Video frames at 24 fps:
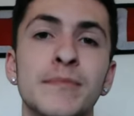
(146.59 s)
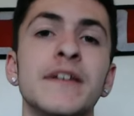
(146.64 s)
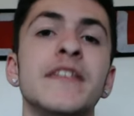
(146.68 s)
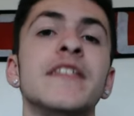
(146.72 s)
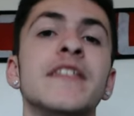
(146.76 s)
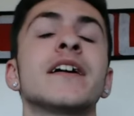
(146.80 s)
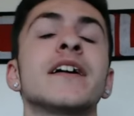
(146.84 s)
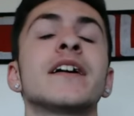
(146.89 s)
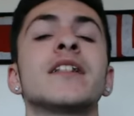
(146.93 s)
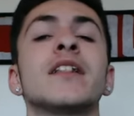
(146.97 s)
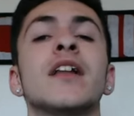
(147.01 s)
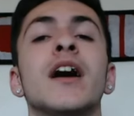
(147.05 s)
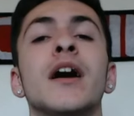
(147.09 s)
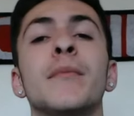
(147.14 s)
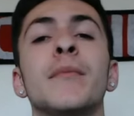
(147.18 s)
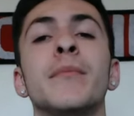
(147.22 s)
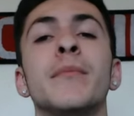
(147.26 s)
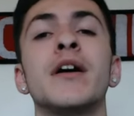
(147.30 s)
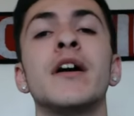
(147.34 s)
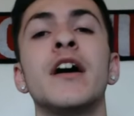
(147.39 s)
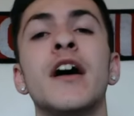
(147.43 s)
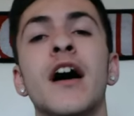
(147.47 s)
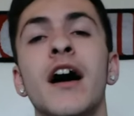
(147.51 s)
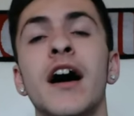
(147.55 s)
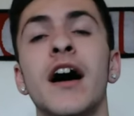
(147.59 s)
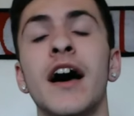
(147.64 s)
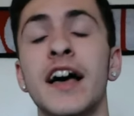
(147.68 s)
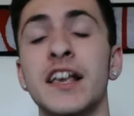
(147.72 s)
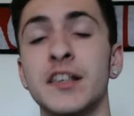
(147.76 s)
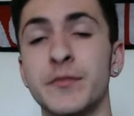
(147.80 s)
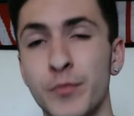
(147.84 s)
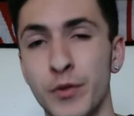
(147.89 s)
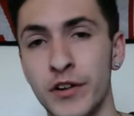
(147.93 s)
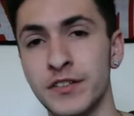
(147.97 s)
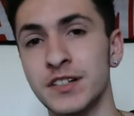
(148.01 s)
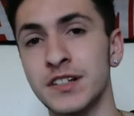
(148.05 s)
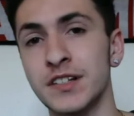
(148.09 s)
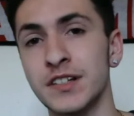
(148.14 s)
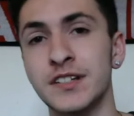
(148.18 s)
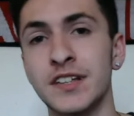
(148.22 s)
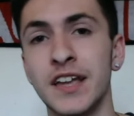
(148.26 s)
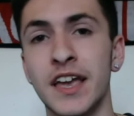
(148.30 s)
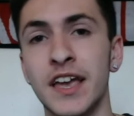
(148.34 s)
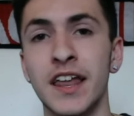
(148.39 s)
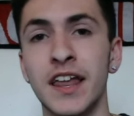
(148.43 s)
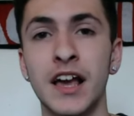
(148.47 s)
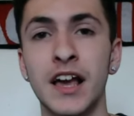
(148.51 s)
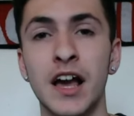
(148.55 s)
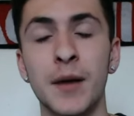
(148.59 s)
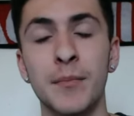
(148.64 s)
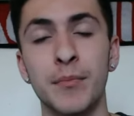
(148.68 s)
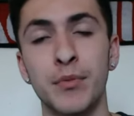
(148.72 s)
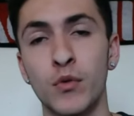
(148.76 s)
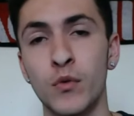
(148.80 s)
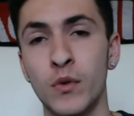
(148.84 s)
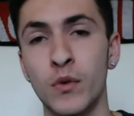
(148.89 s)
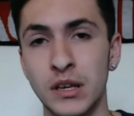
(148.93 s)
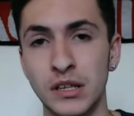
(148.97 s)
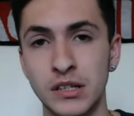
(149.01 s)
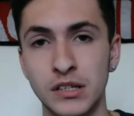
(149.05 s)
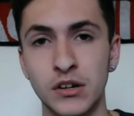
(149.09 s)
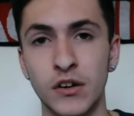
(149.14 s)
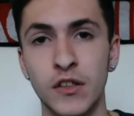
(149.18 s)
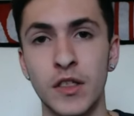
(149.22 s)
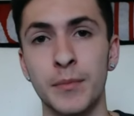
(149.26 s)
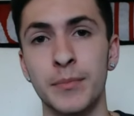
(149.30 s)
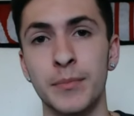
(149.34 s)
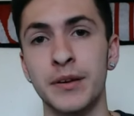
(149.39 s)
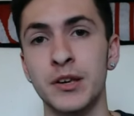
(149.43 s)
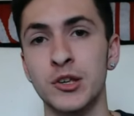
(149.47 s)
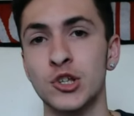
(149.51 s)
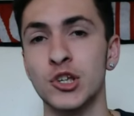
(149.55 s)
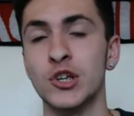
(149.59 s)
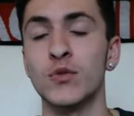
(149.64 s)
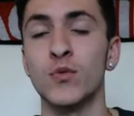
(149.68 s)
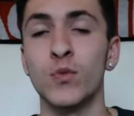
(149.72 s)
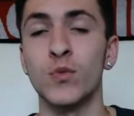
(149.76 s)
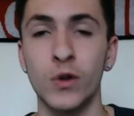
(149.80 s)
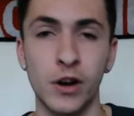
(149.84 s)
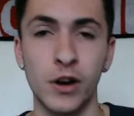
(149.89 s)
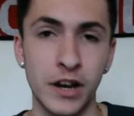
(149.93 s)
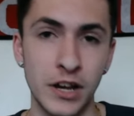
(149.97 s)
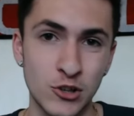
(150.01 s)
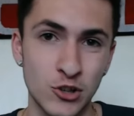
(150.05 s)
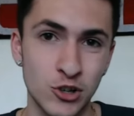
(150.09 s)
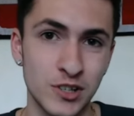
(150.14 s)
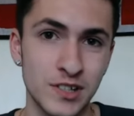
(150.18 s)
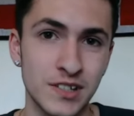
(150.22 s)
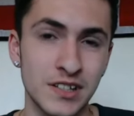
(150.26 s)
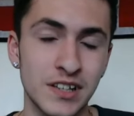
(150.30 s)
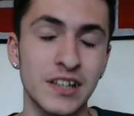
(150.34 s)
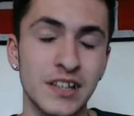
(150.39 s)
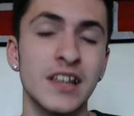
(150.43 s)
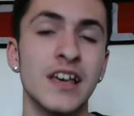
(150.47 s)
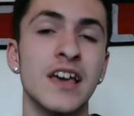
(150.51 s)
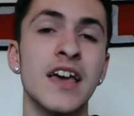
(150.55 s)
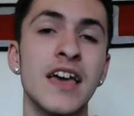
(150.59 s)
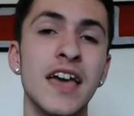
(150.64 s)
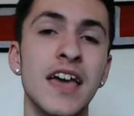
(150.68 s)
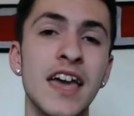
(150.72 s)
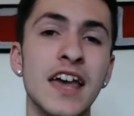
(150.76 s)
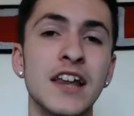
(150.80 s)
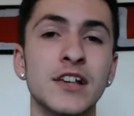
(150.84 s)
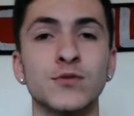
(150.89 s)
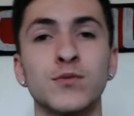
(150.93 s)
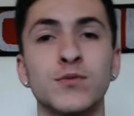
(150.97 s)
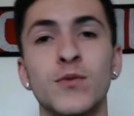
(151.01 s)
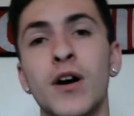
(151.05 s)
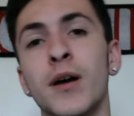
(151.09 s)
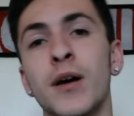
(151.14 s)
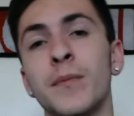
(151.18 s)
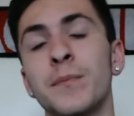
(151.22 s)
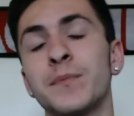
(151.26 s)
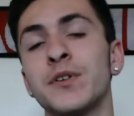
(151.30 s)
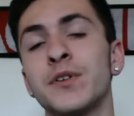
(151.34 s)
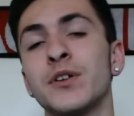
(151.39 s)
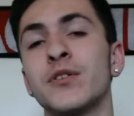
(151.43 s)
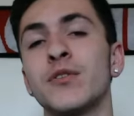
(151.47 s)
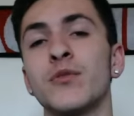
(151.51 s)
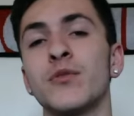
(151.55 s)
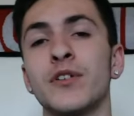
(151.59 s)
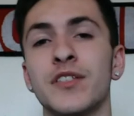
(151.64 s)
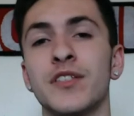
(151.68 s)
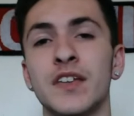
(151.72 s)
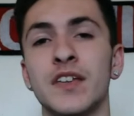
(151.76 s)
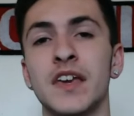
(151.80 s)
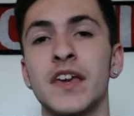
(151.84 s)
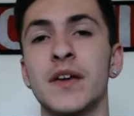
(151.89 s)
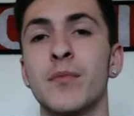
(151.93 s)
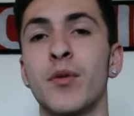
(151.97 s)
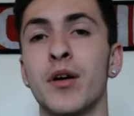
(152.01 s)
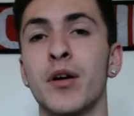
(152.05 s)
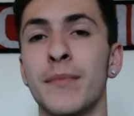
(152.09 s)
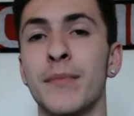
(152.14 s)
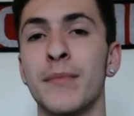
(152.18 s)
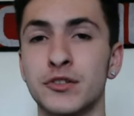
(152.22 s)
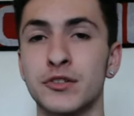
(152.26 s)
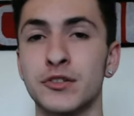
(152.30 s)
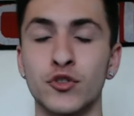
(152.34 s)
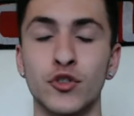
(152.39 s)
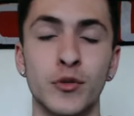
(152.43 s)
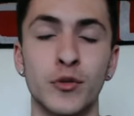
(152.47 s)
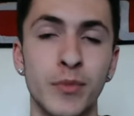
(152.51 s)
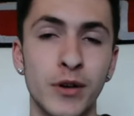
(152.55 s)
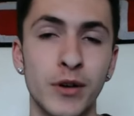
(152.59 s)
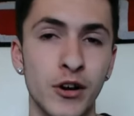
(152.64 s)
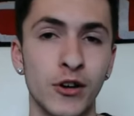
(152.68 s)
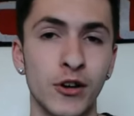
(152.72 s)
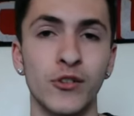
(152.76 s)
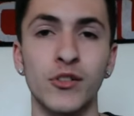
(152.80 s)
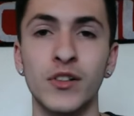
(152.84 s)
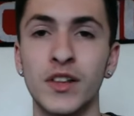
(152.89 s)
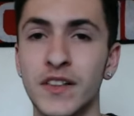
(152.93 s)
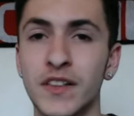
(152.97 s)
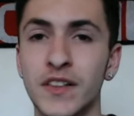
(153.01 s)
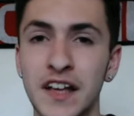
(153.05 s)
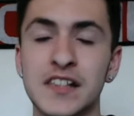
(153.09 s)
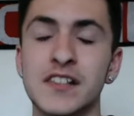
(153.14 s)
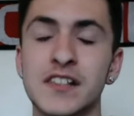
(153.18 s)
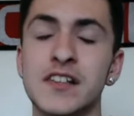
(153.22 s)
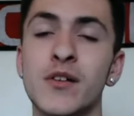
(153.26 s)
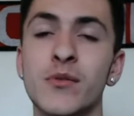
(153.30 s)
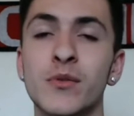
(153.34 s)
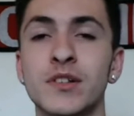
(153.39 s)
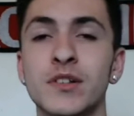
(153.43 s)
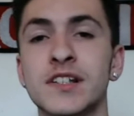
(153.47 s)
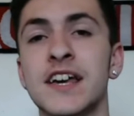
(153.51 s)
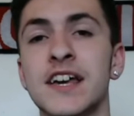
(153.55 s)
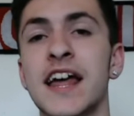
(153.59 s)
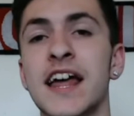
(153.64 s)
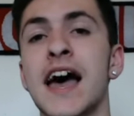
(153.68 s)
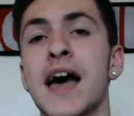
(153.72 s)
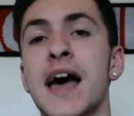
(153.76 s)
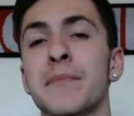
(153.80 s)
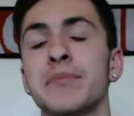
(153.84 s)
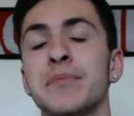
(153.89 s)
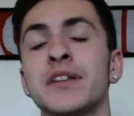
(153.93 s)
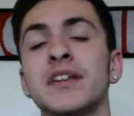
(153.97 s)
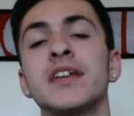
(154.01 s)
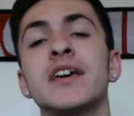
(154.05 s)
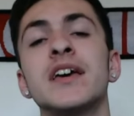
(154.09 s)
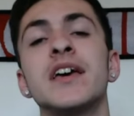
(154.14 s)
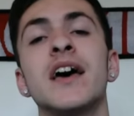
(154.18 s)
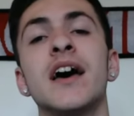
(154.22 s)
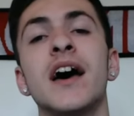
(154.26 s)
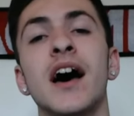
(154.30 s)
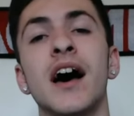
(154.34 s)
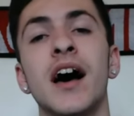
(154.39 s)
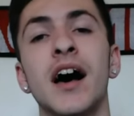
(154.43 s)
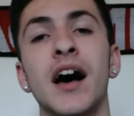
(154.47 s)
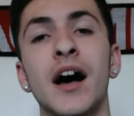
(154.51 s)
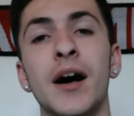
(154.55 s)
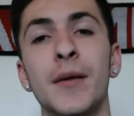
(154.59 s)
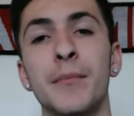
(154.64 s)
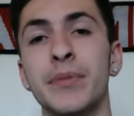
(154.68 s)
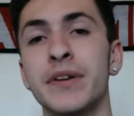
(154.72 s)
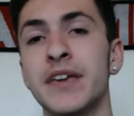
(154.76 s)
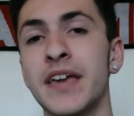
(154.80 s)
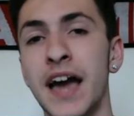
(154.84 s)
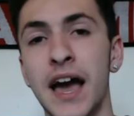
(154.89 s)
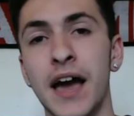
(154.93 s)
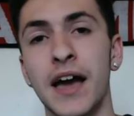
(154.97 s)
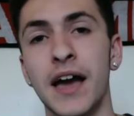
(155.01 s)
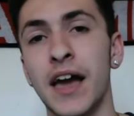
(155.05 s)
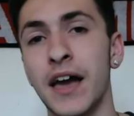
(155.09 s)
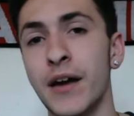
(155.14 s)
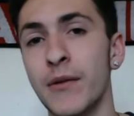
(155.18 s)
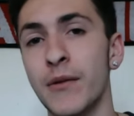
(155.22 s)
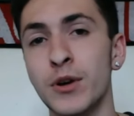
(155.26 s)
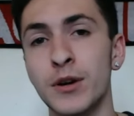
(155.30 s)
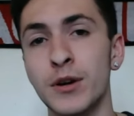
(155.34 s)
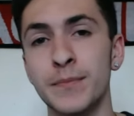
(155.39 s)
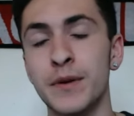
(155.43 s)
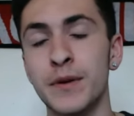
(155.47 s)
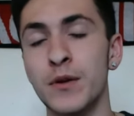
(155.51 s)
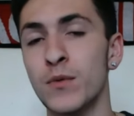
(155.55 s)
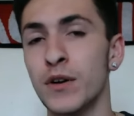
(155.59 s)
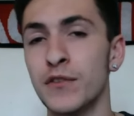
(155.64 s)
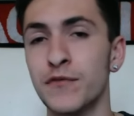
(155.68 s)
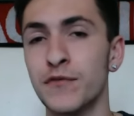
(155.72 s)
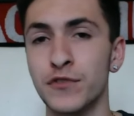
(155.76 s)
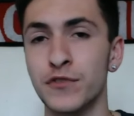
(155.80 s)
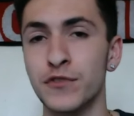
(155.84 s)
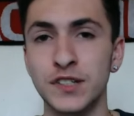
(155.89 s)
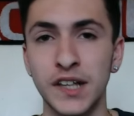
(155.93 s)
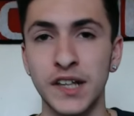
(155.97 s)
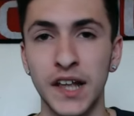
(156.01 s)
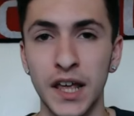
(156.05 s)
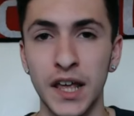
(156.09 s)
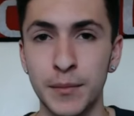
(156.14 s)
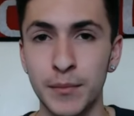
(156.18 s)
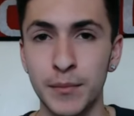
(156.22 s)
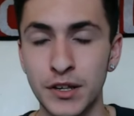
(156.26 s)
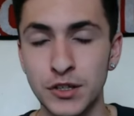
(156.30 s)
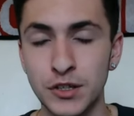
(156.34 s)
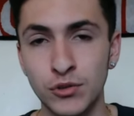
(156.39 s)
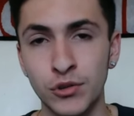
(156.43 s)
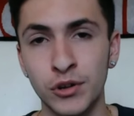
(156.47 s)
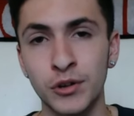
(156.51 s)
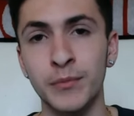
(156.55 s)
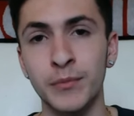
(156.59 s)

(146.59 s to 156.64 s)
be the club, as previously stated a couple of weeks ago, that PSG were interested in a swap deal with Ibra Mastor, but currently that's not what's going to happen. I wouldn't be one for selling Mastor,